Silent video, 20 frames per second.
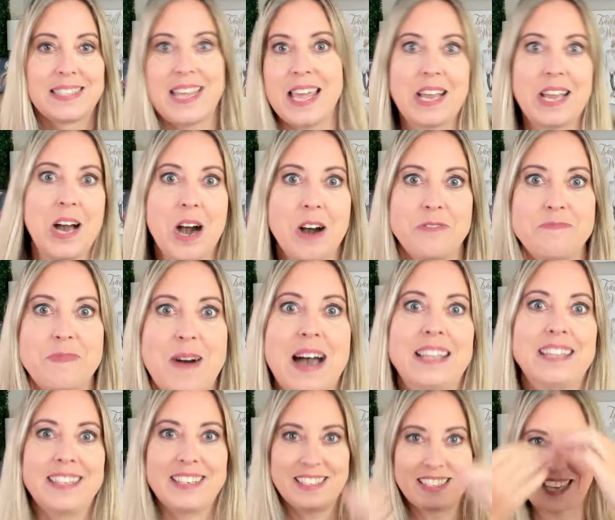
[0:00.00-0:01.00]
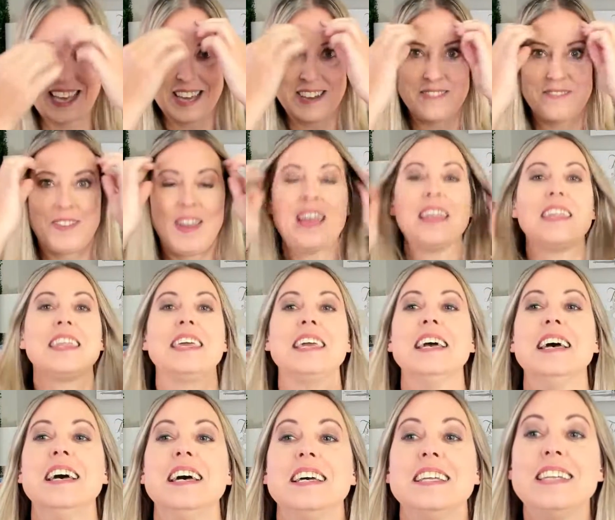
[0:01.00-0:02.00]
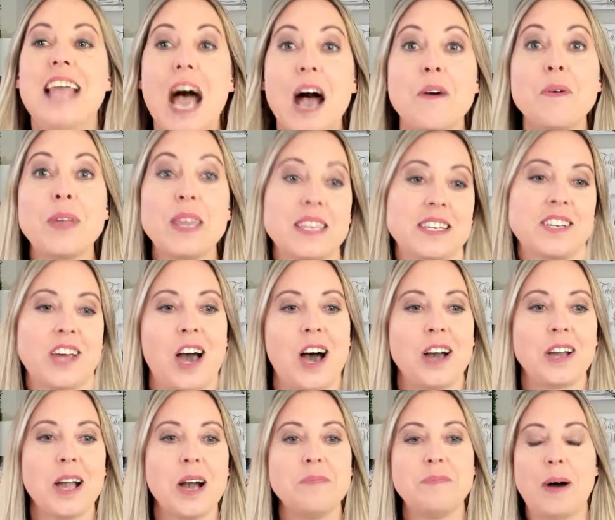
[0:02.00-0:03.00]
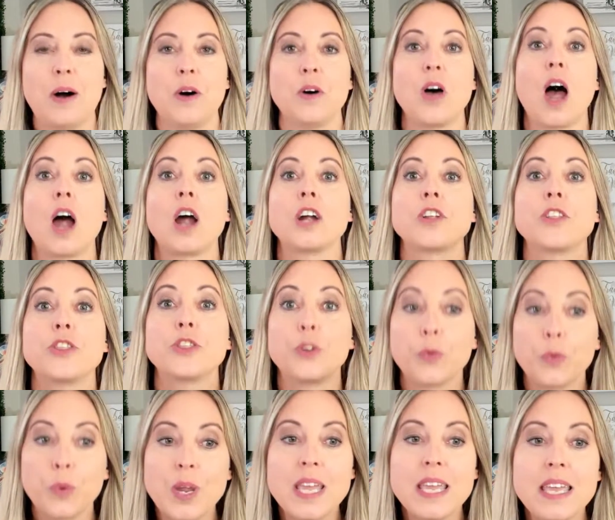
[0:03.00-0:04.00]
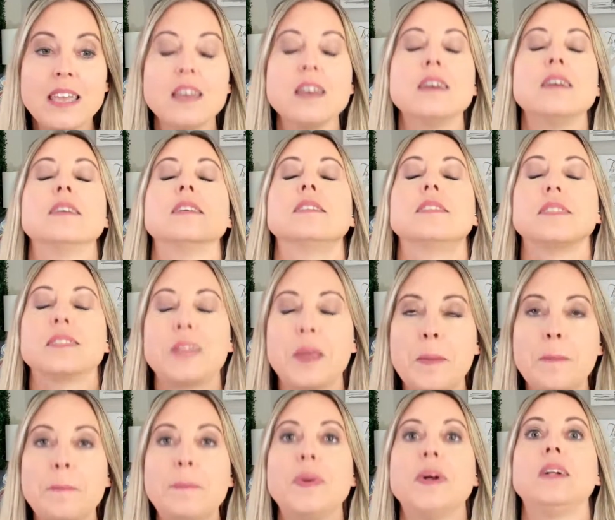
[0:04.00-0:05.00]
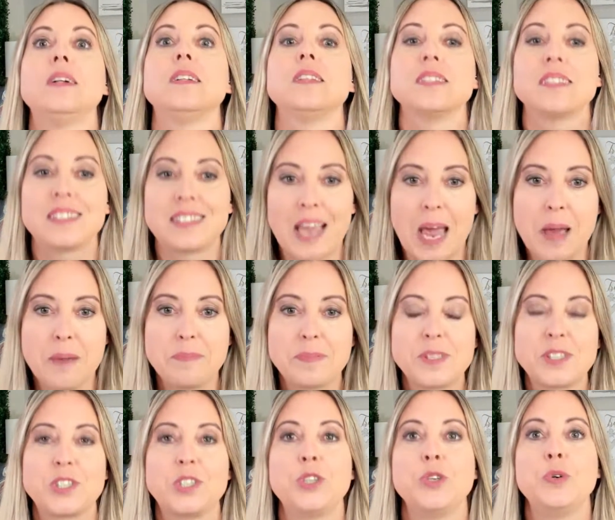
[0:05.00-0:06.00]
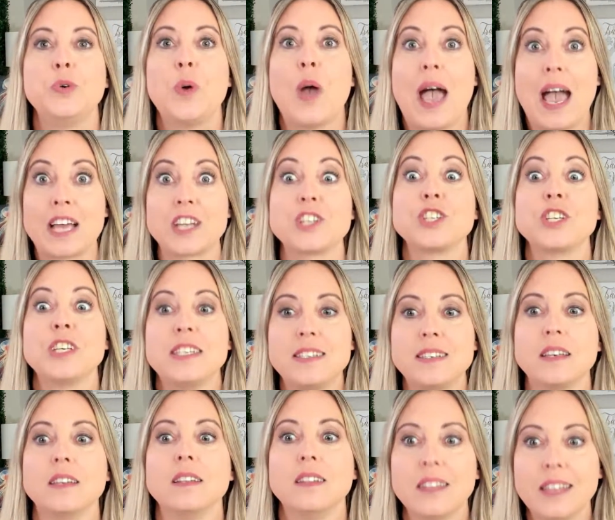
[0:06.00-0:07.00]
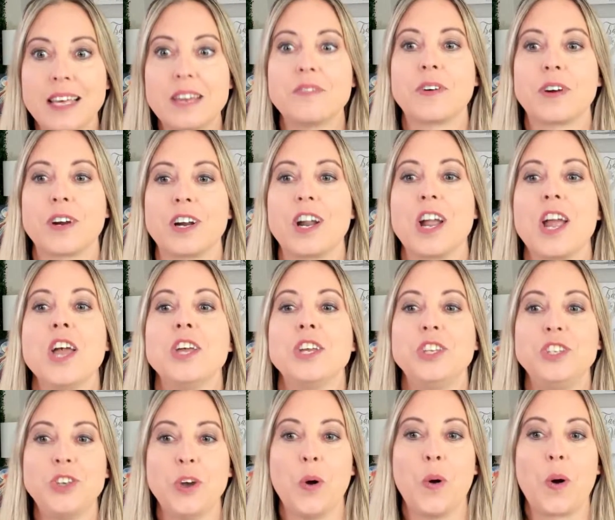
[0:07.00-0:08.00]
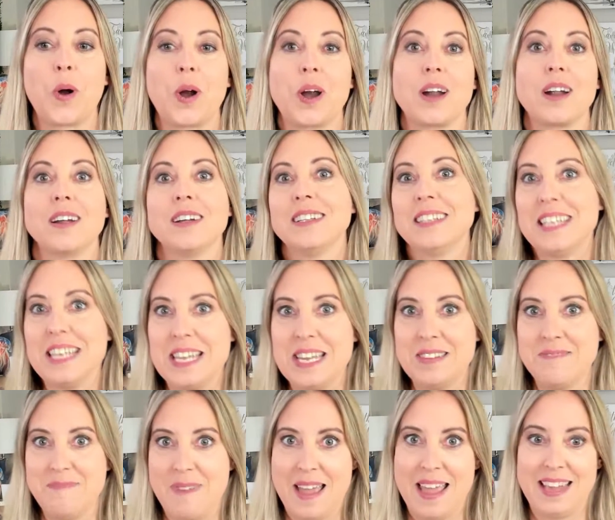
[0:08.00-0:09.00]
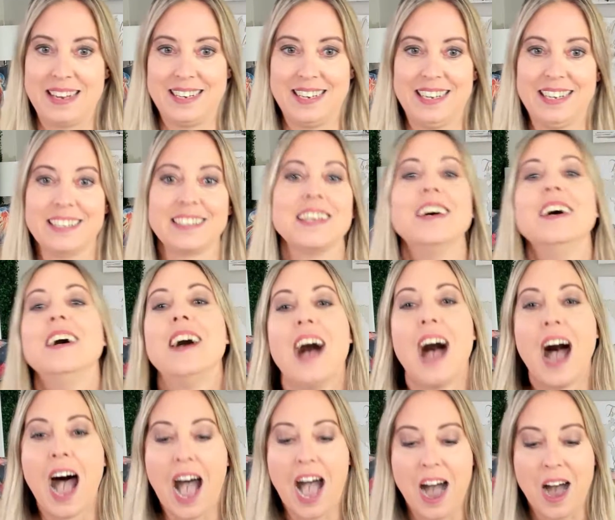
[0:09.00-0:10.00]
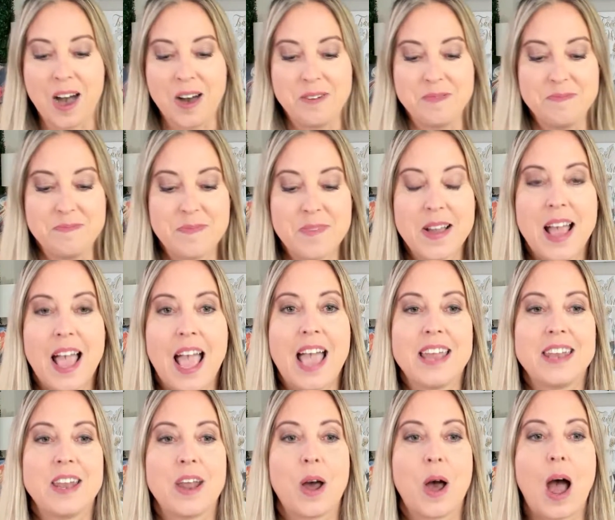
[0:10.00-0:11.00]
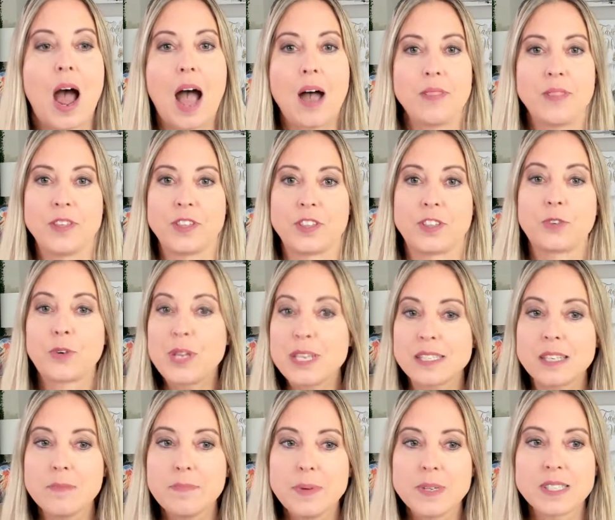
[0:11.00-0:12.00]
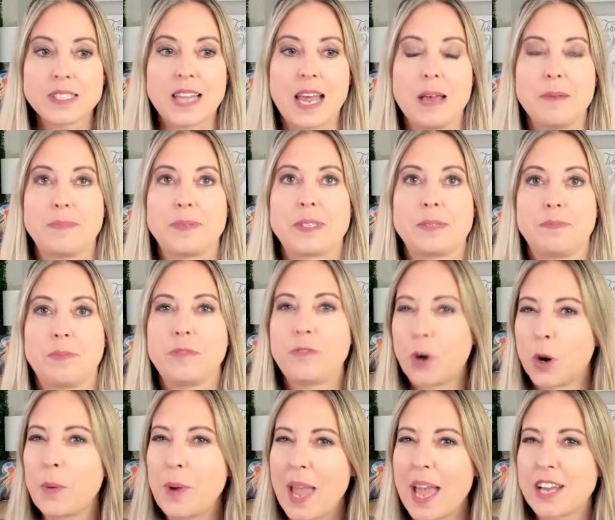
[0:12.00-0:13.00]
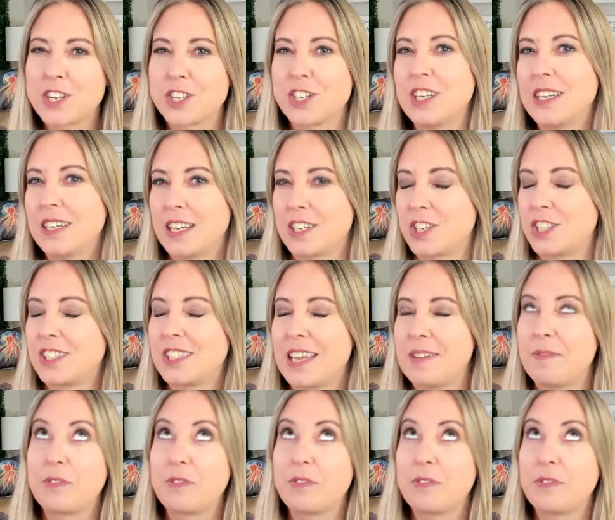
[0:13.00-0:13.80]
take off my little confetti. Now we get to talk about our 3 simple steps to actually deliver your lead magnet. And the 3 simple steps, before we actually get